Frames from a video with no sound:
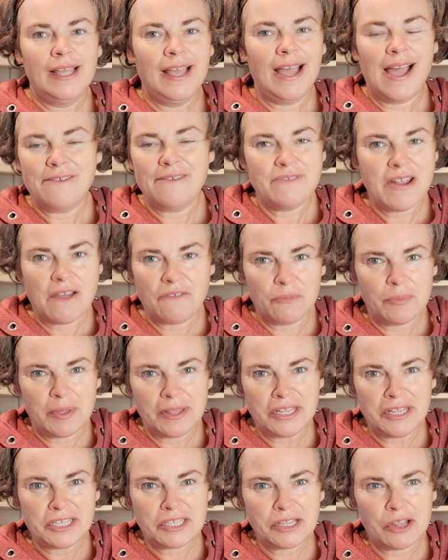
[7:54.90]
I've never
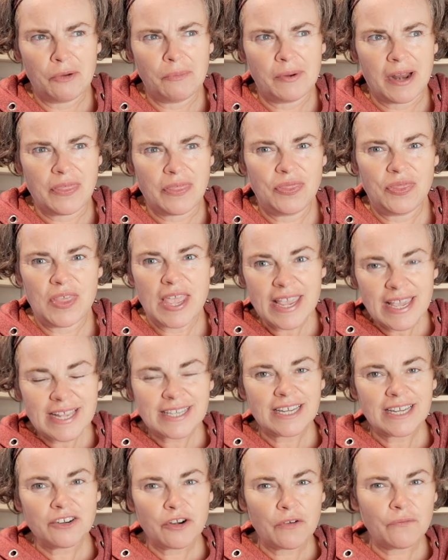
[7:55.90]
been this low, but I think
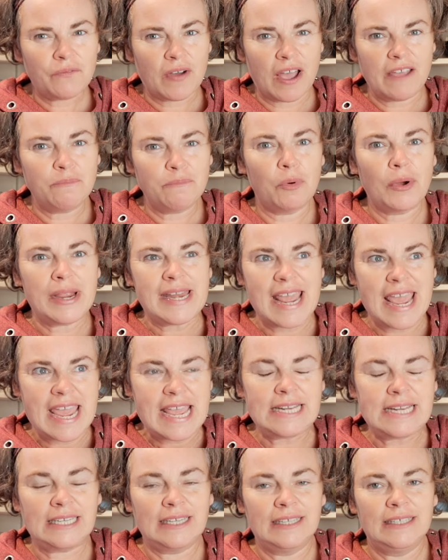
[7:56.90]
it's under
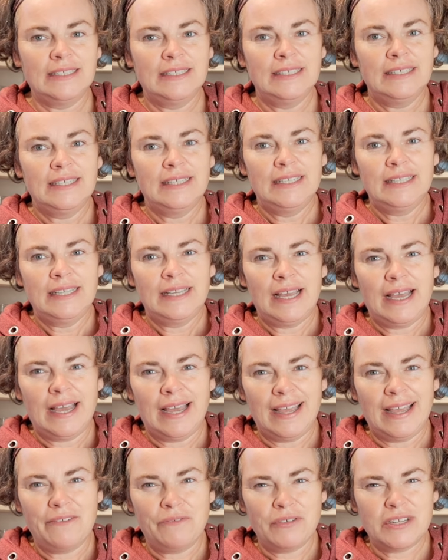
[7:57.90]
5.8.
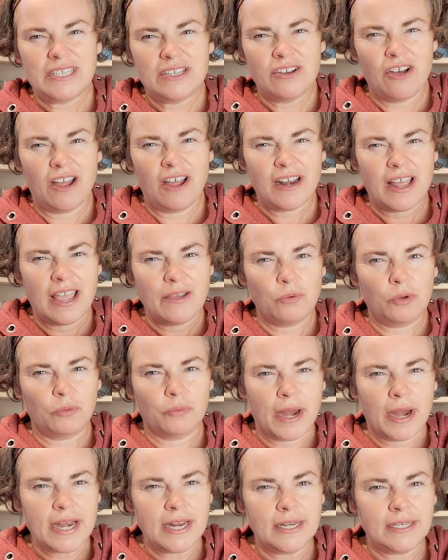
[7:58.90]
Uh, if it's not, I will
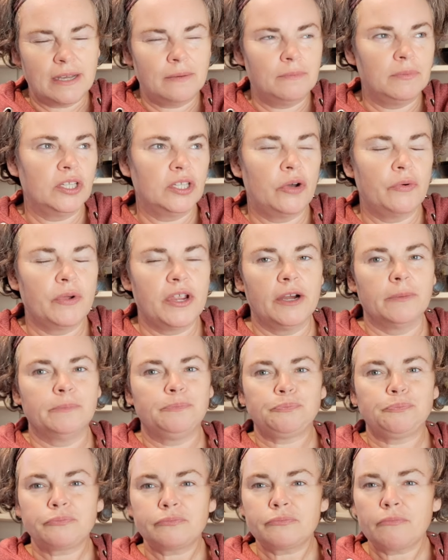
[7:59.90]
write it down below here.
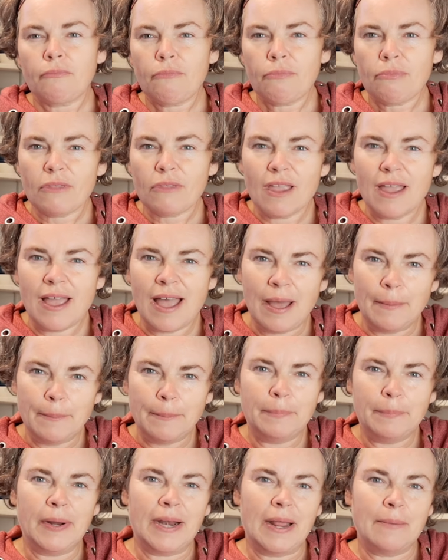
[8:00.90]

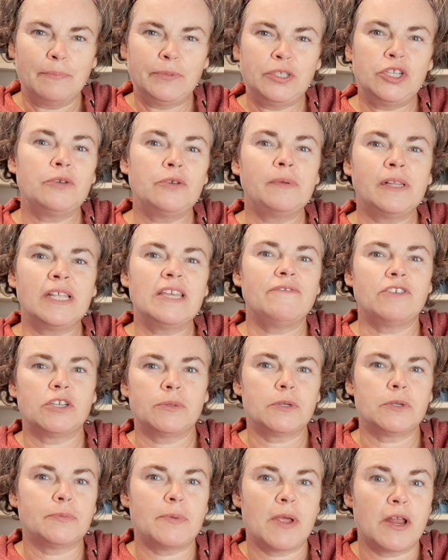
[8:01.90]
Um, but I do believe you're
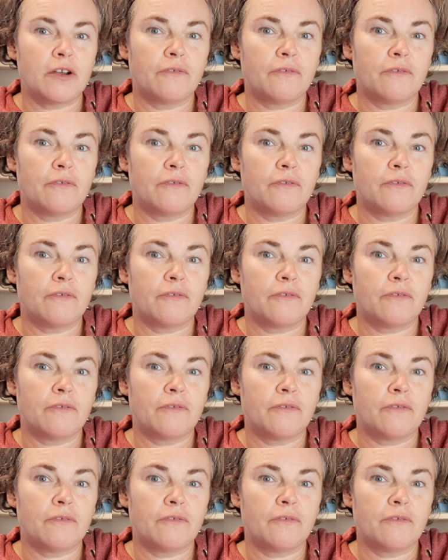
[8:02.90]
supposed to be under